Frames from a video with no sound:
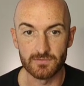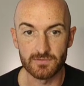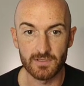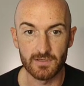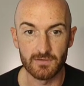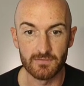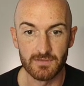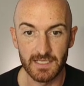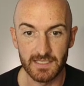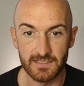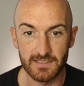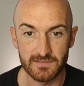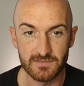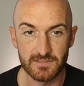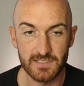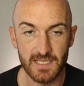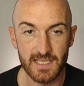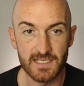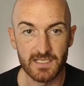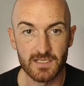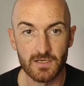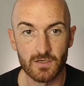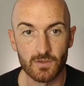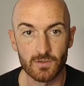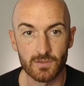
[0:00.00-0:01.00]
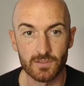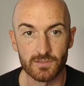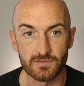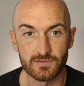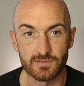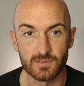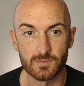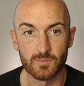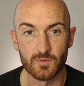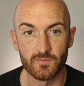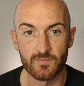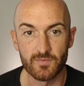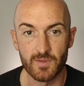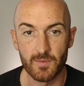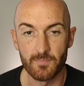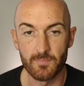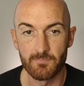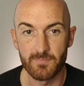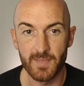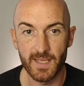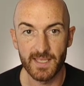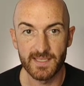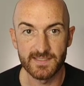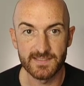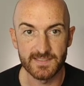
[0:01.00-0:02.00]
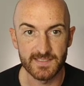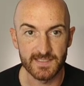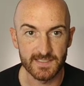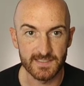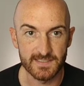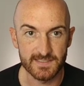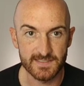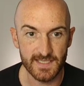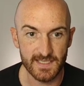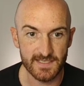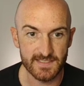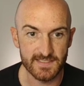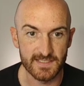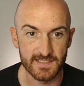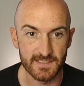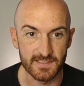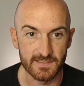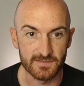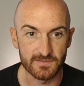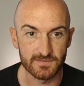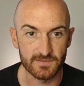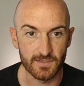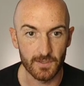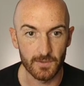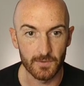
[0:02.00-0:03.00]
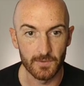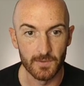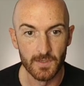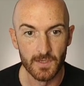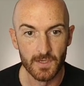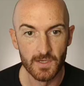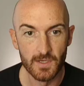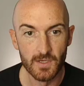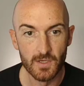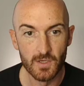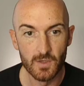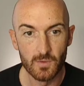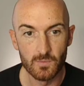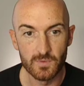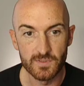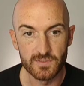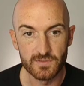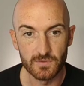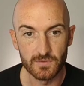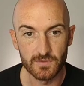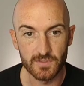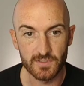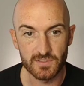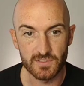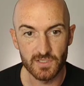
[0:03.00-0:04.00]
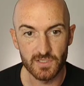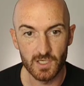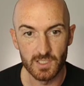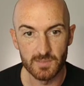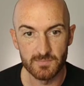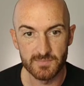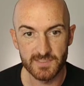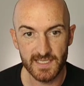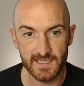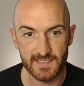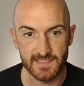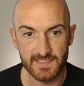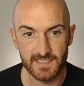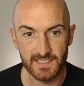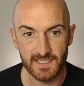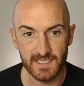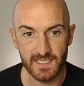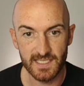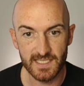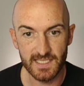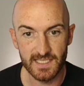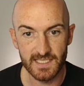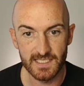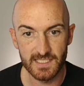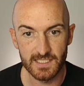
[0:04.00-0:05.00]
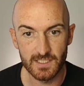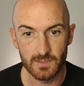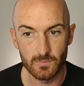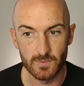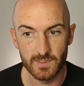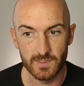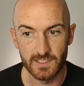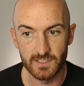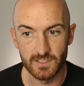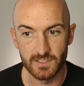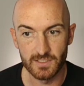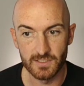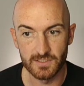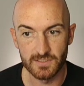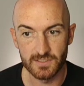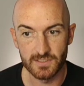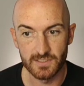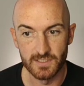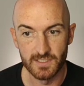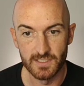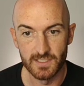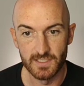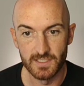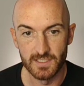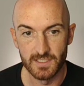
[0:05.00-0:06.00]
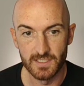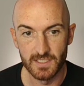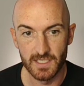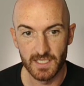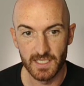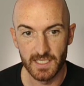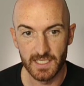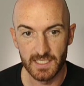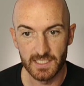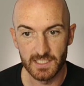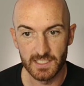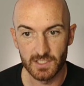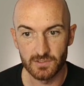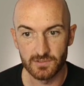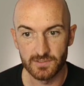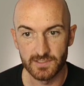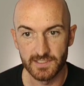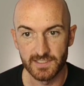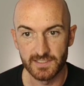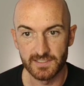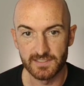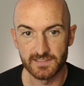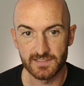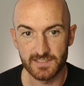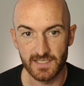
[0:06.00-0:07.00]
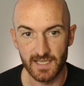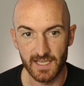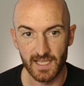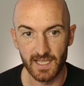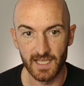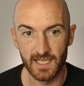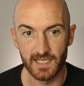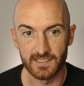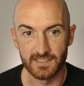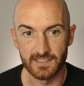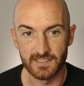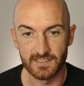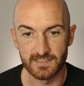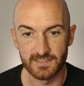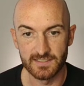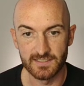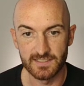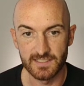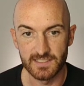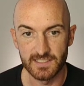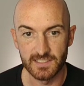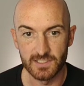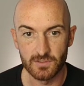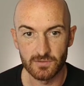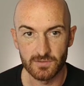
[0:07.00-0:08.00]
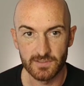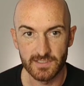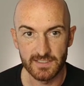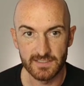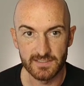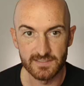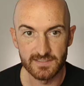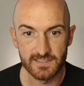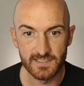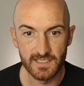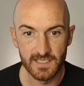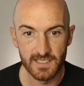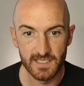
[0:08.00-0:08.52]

So let's take a look at some of the basic settings. So we saw the time setting here that we could increase and decrease.